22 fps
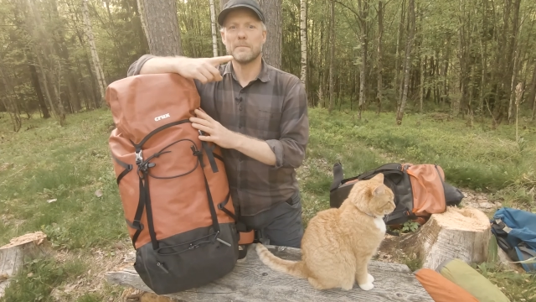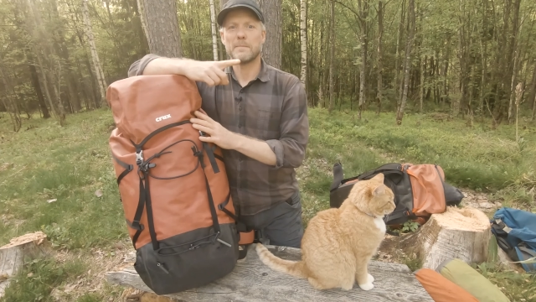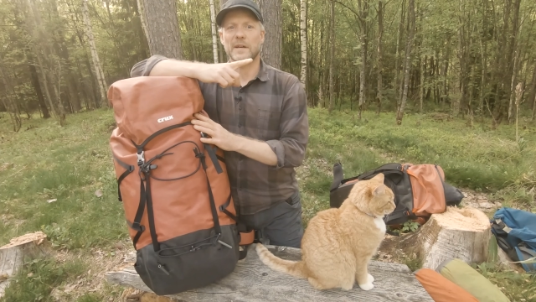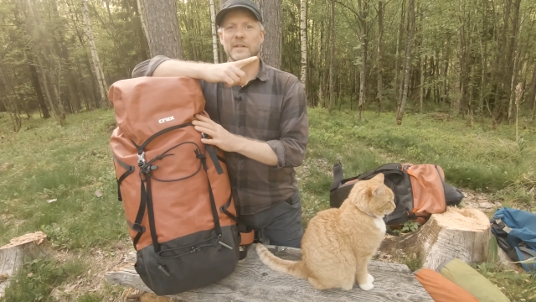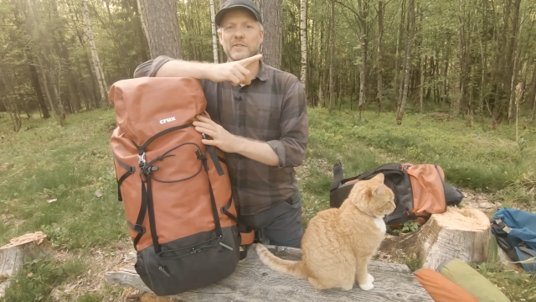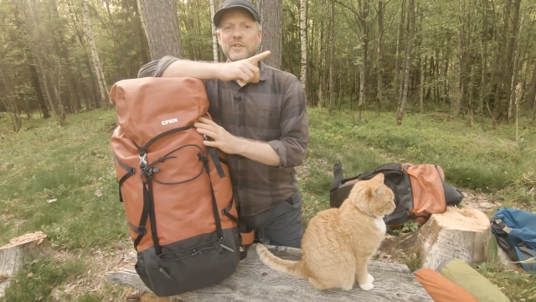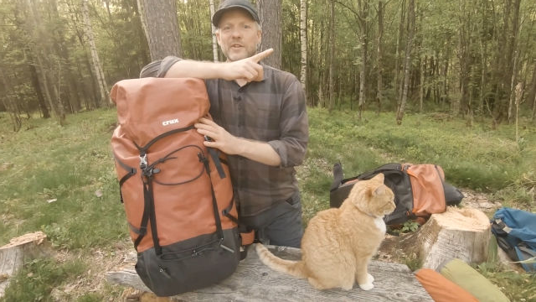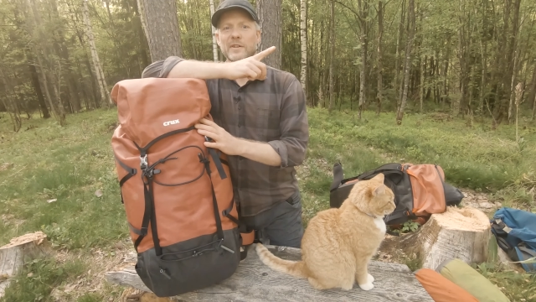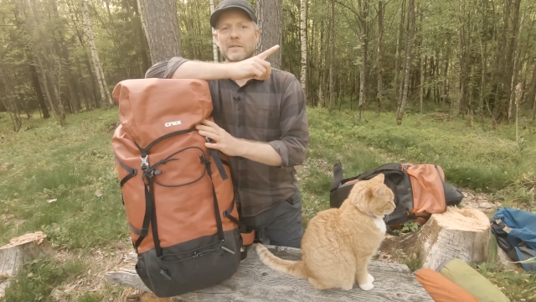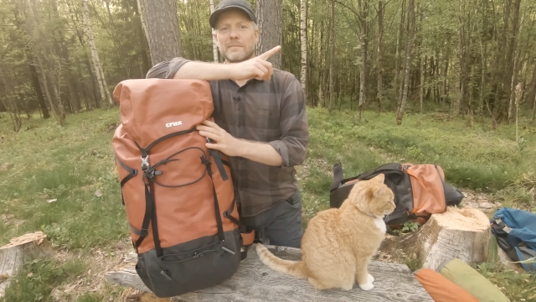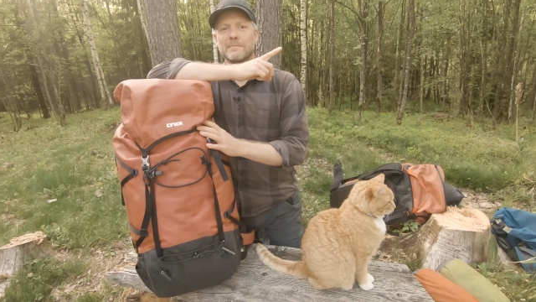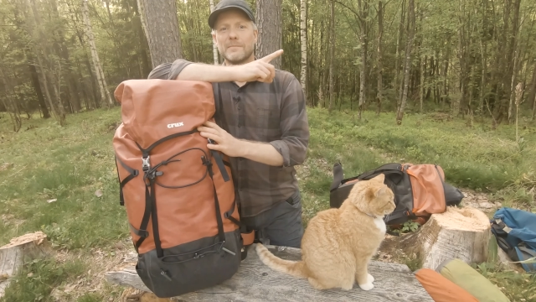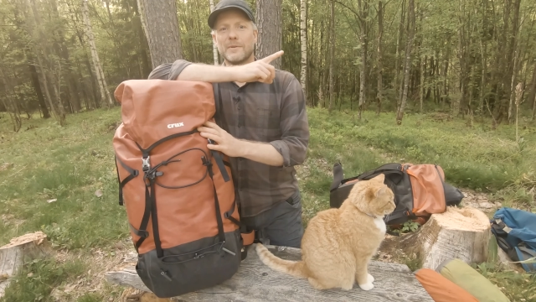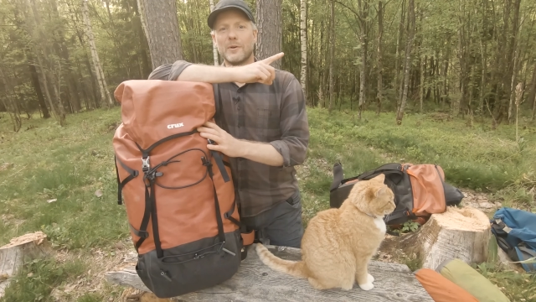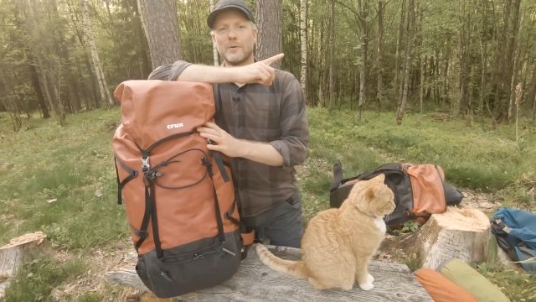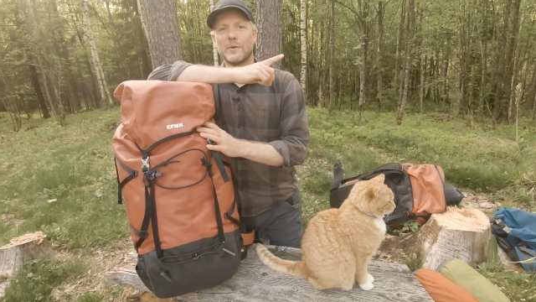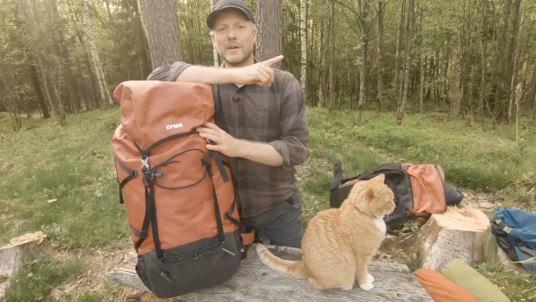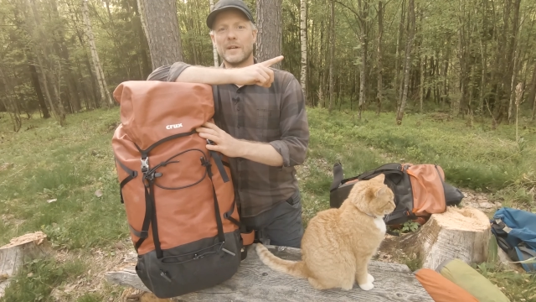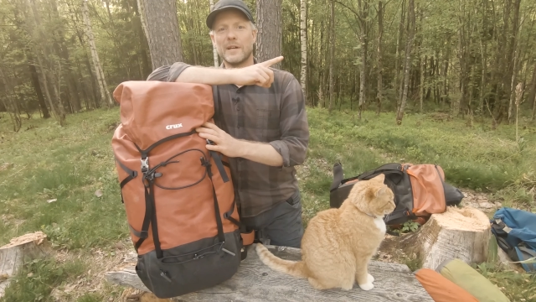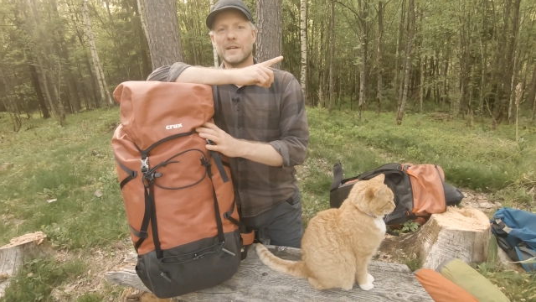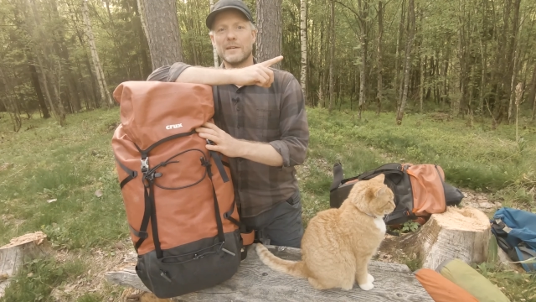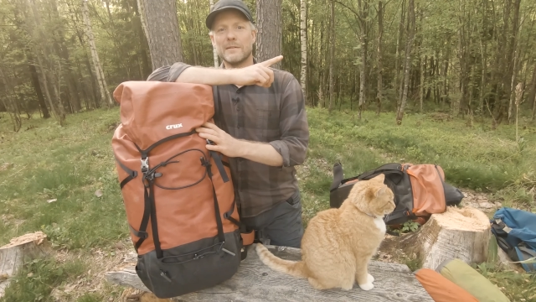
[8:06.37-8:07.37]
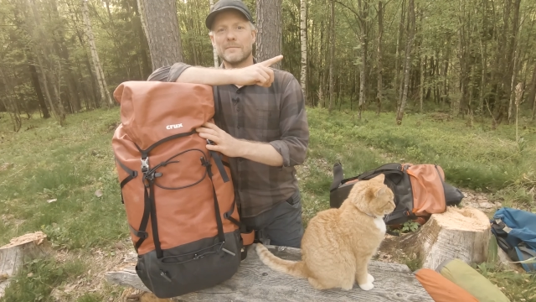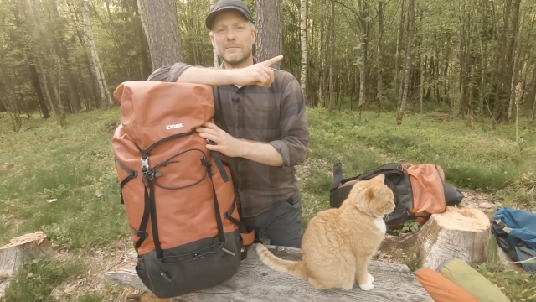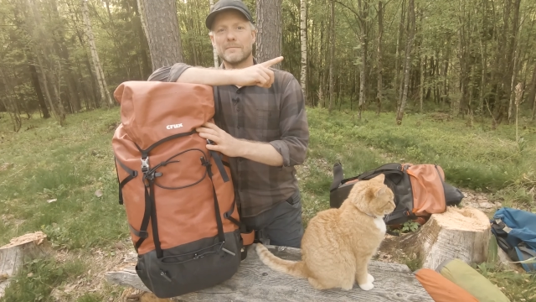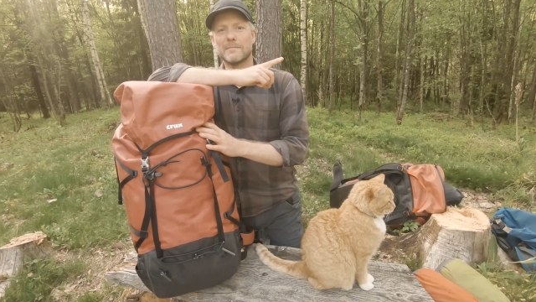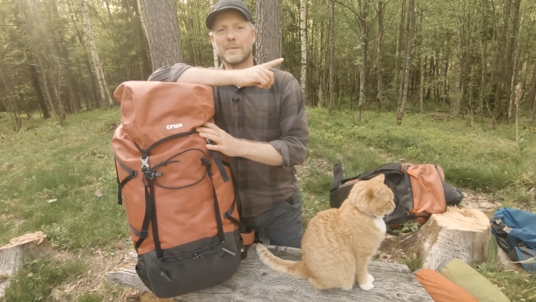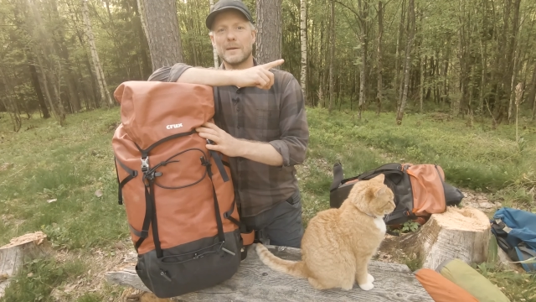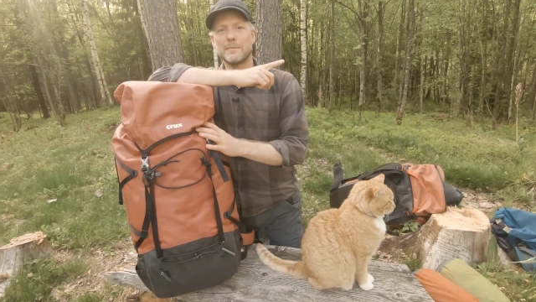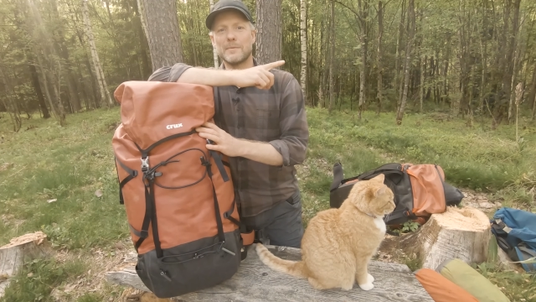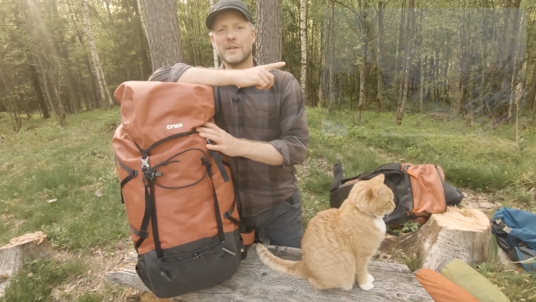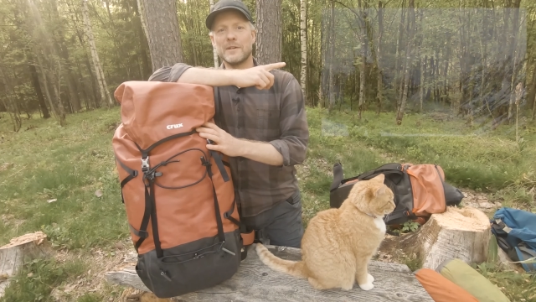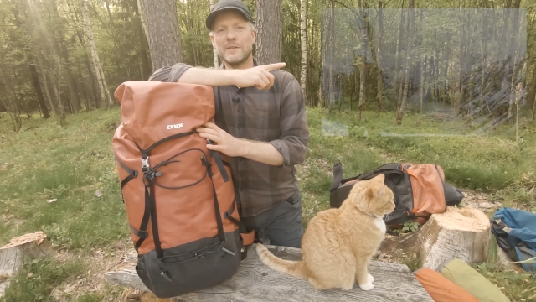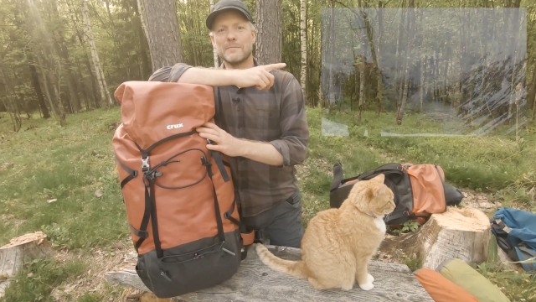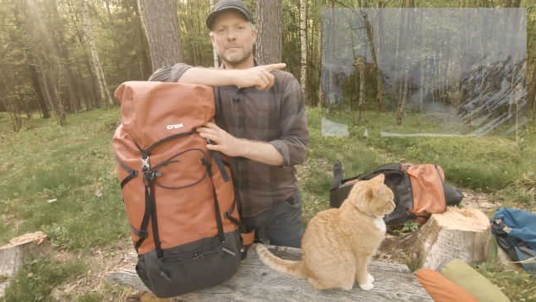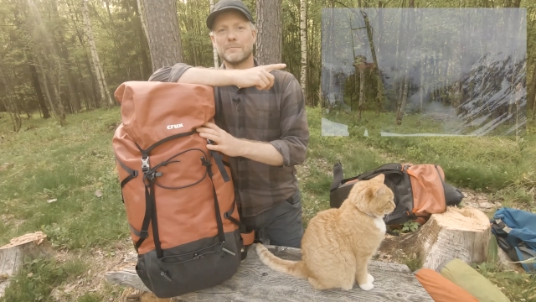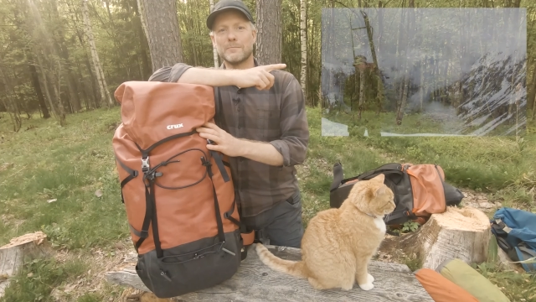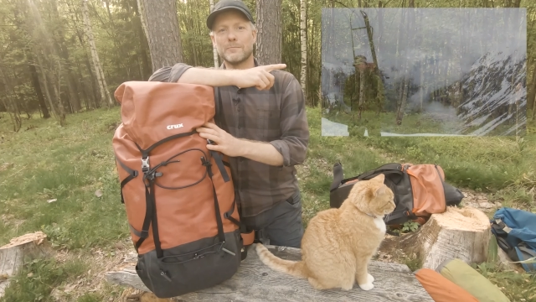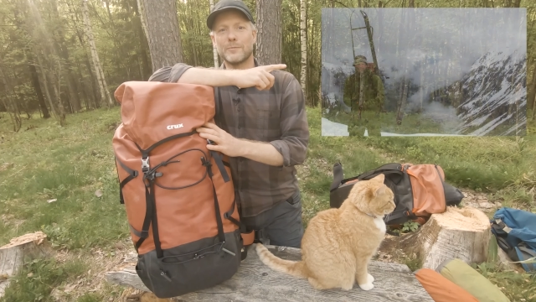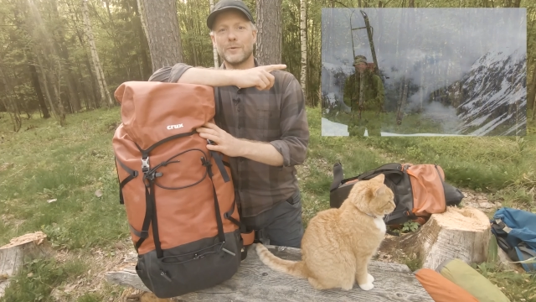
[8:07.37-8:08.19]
picture over here, maybe,